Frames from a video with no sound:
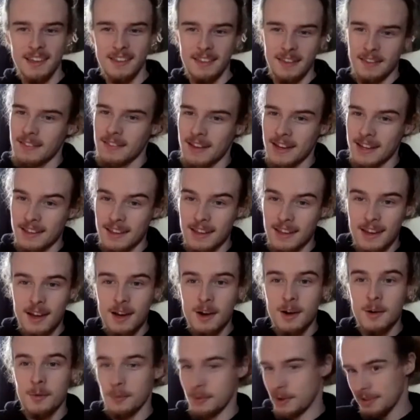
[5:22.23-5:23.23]
And then
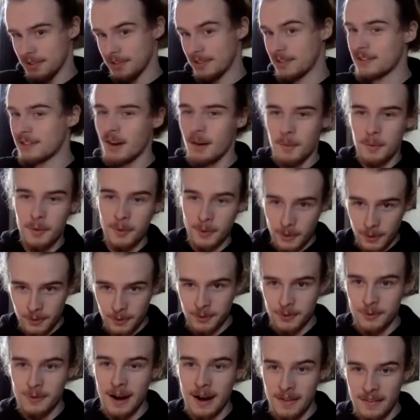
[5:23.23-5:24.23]
once the summer
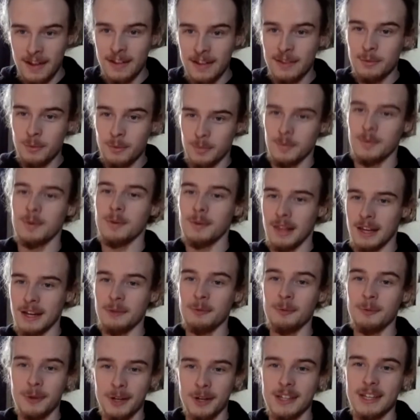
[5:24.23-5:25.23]
rolls around, that's when we'll
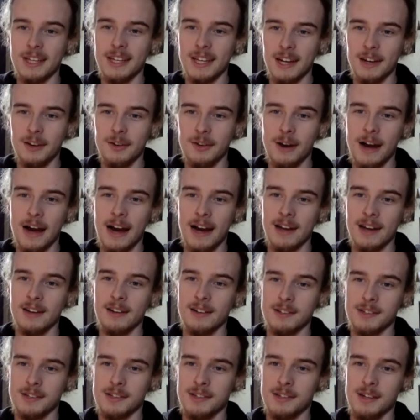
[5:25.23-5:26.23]
really get cracking
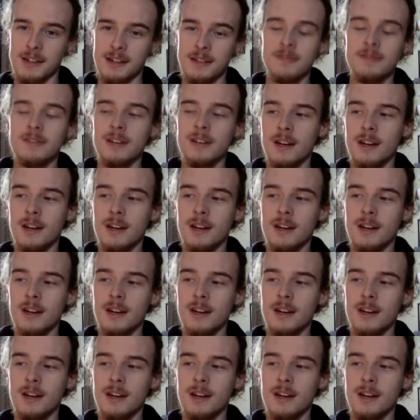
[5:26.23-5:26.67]
on stuff.